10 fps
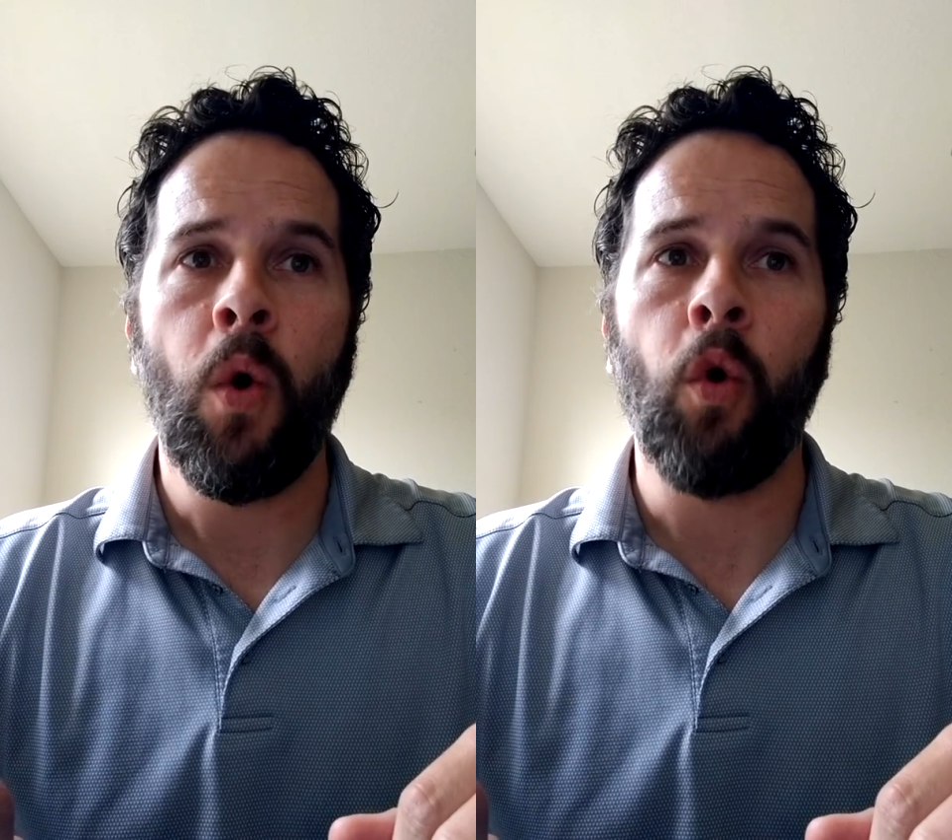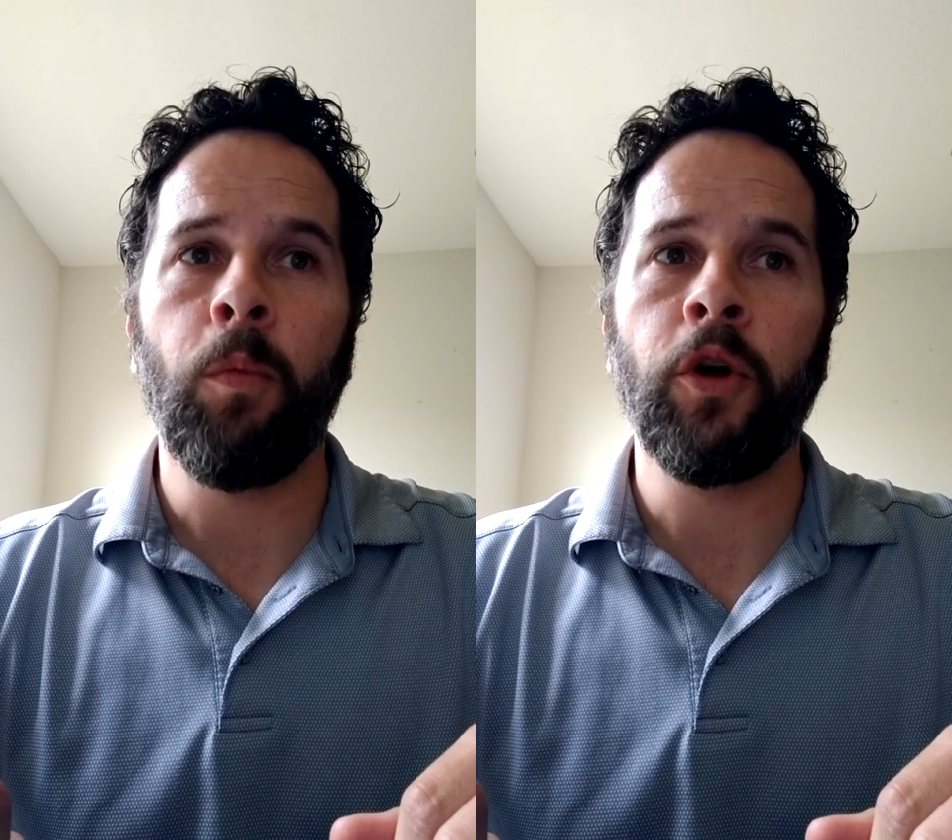
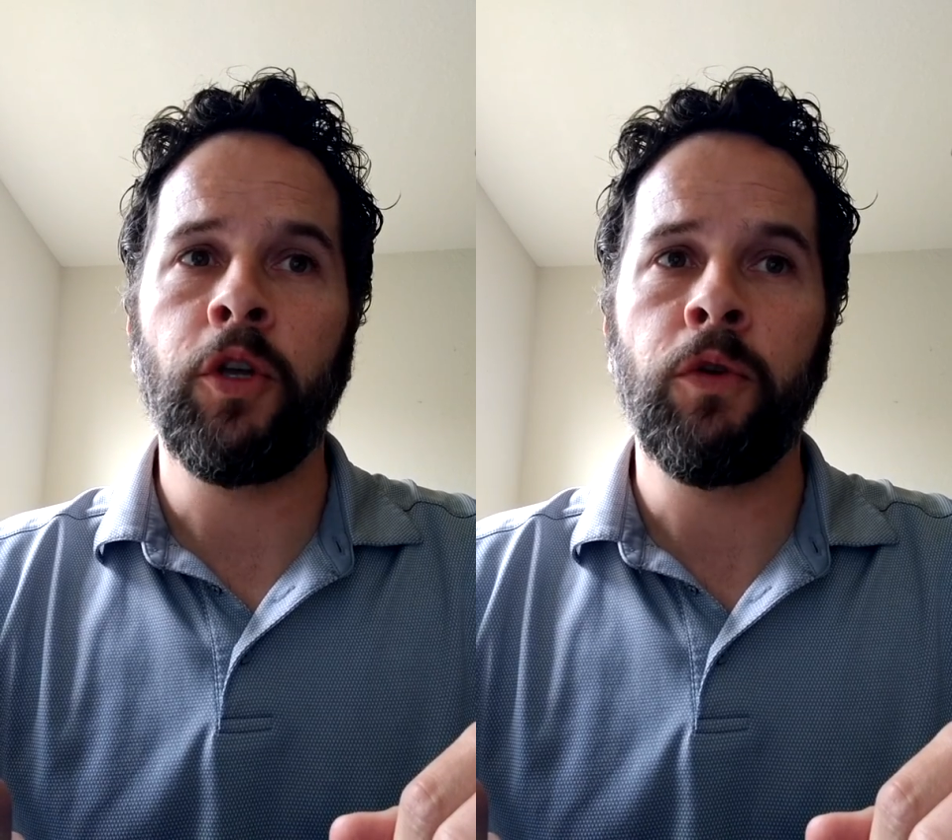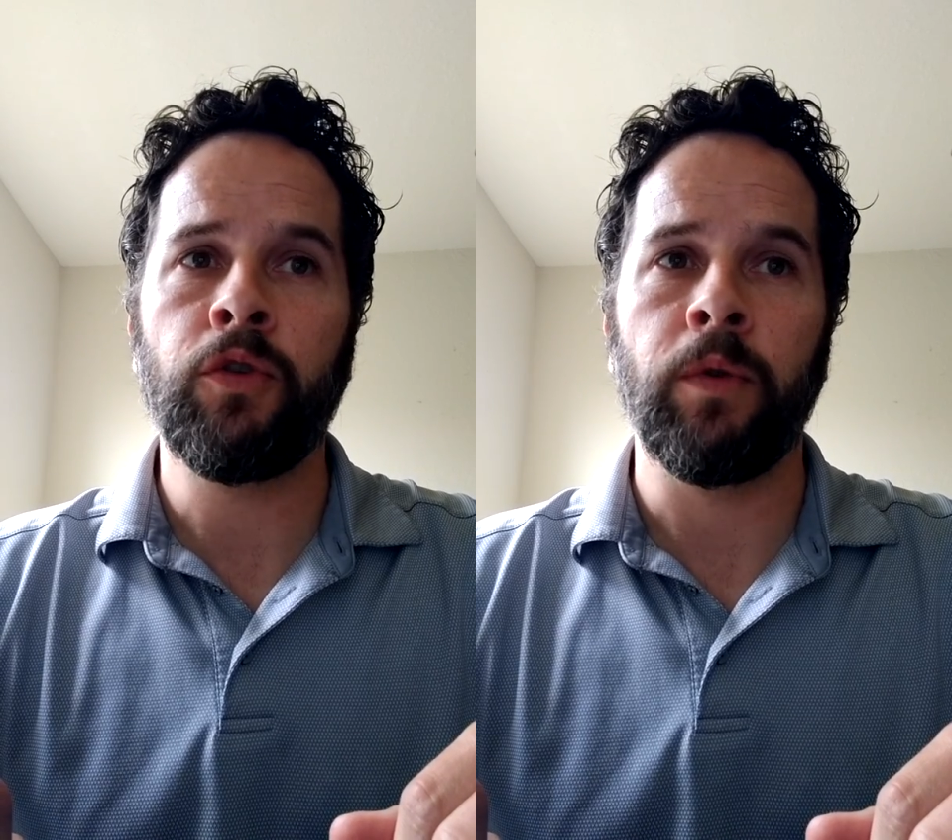or more
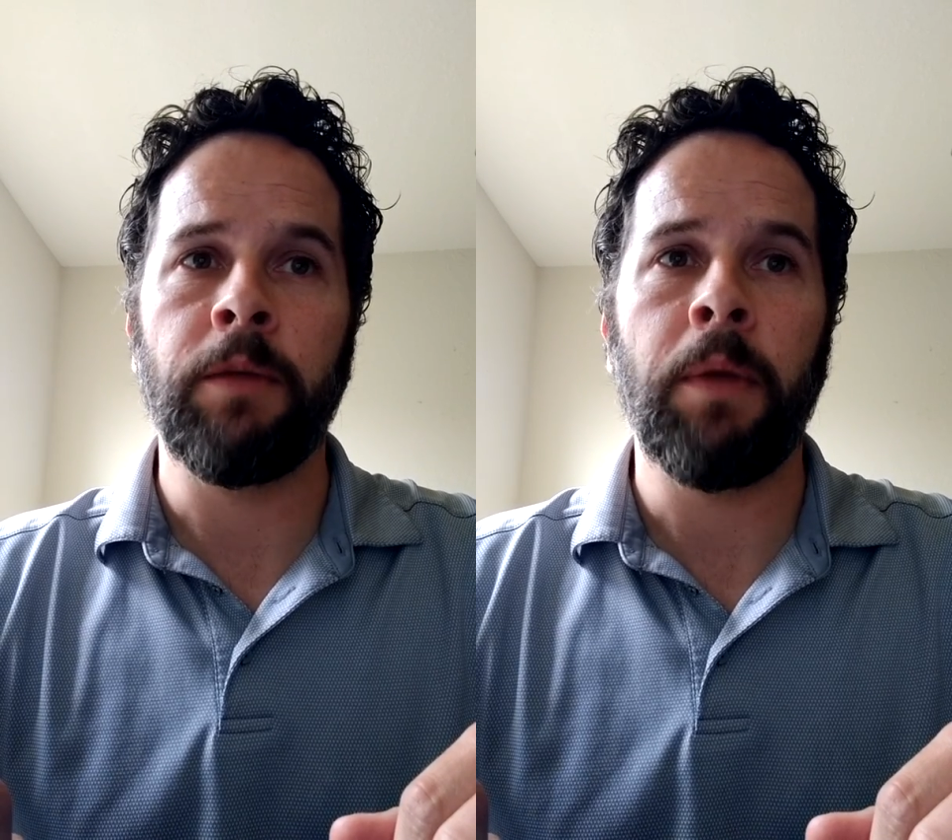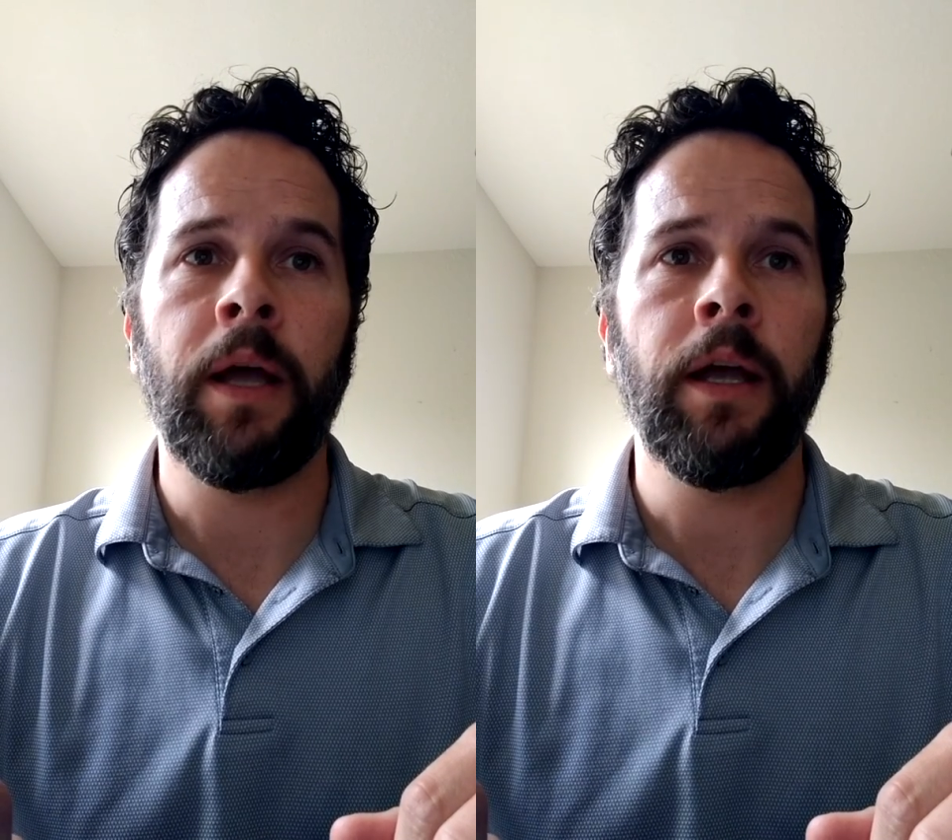
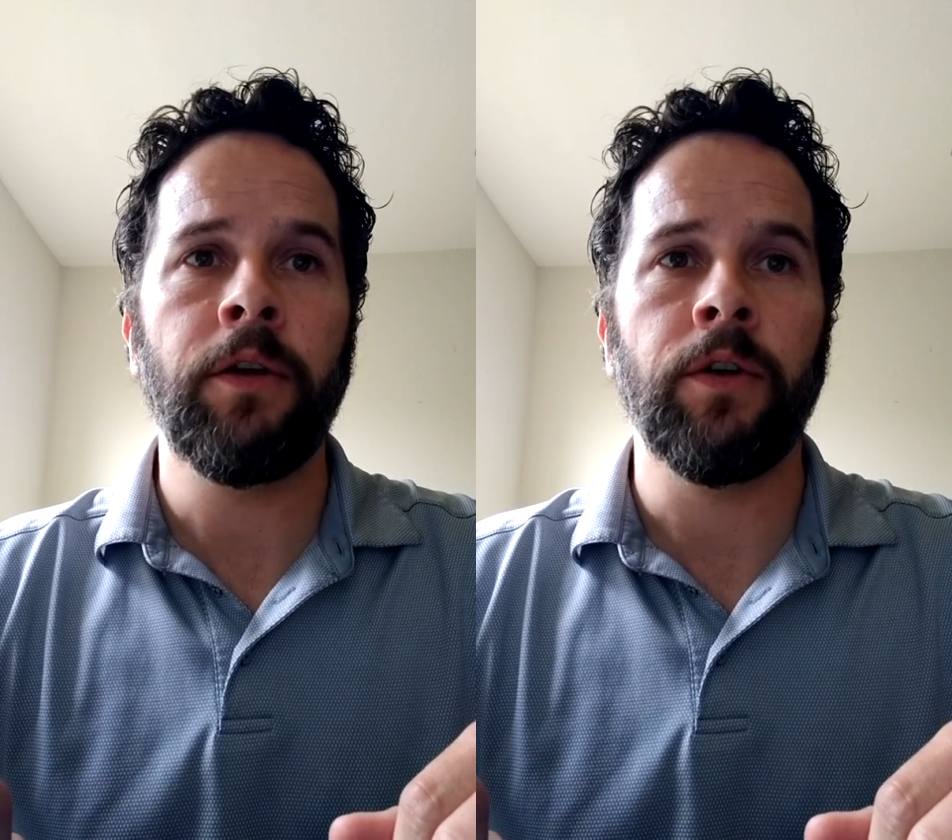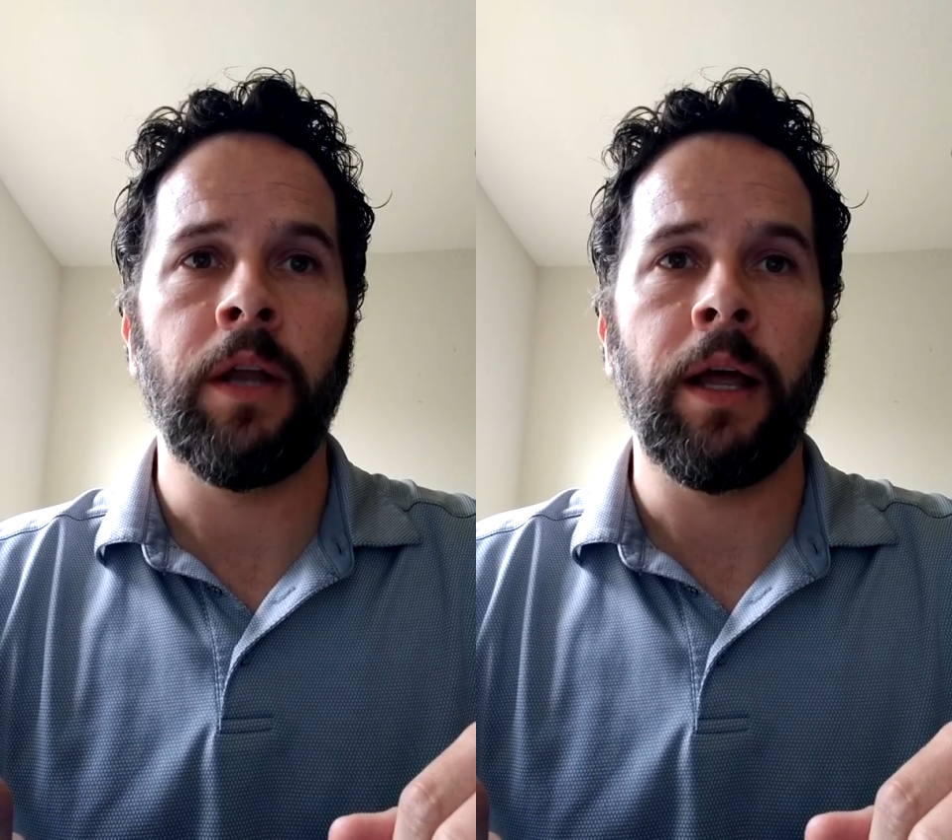usually by
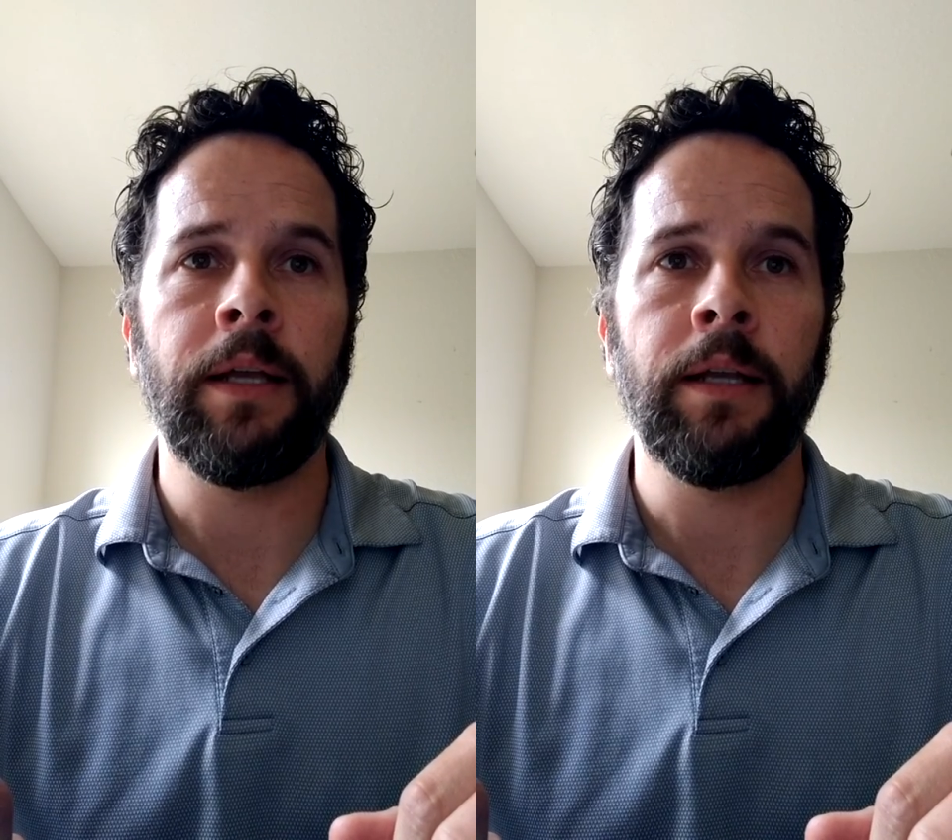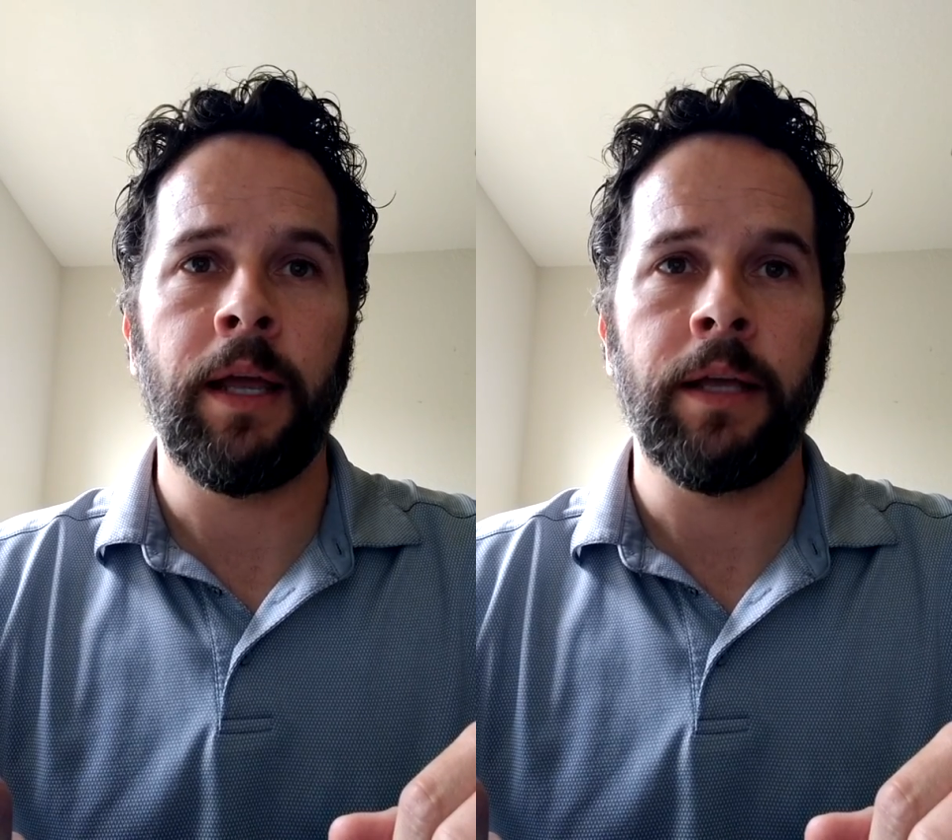
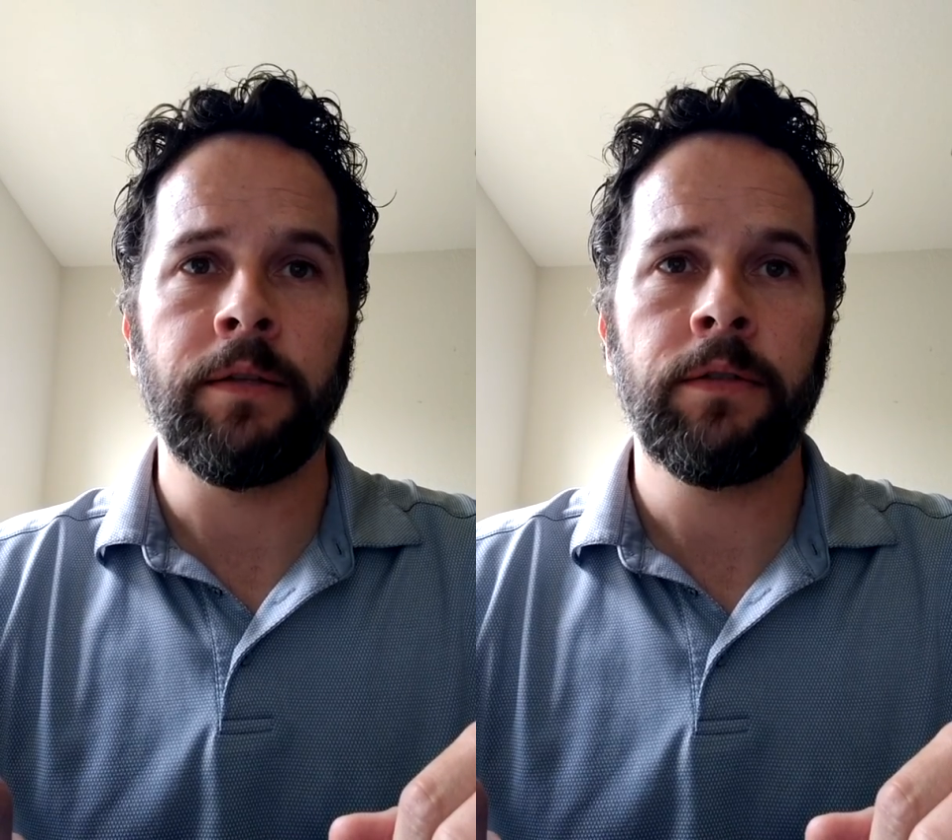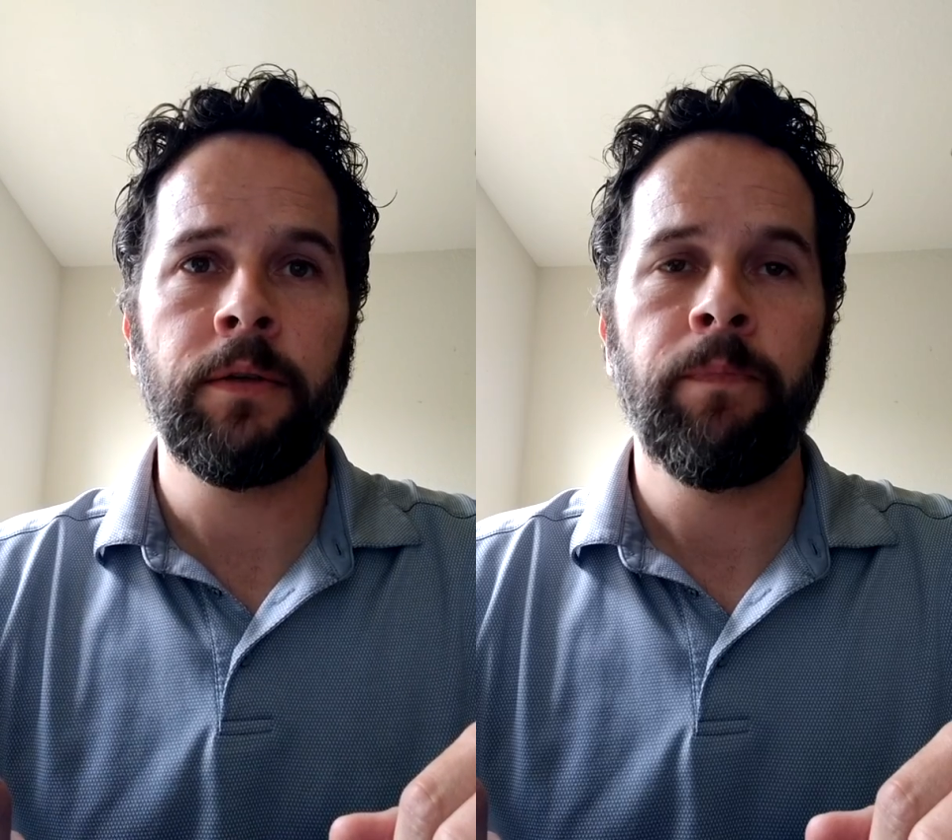underlying
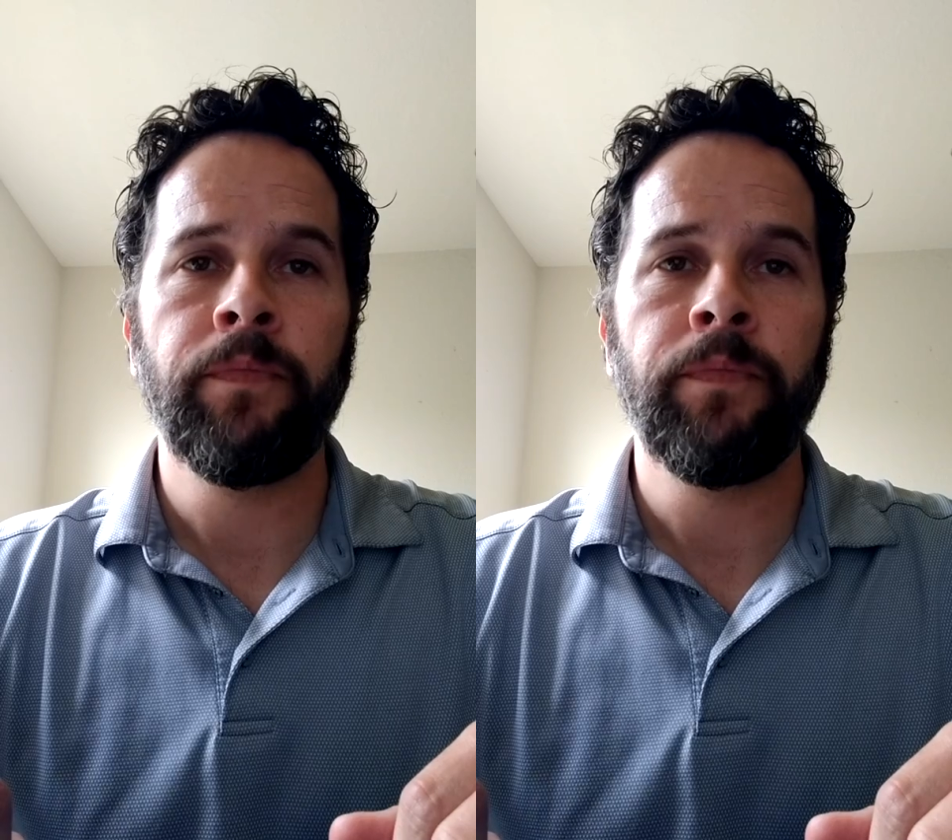glands.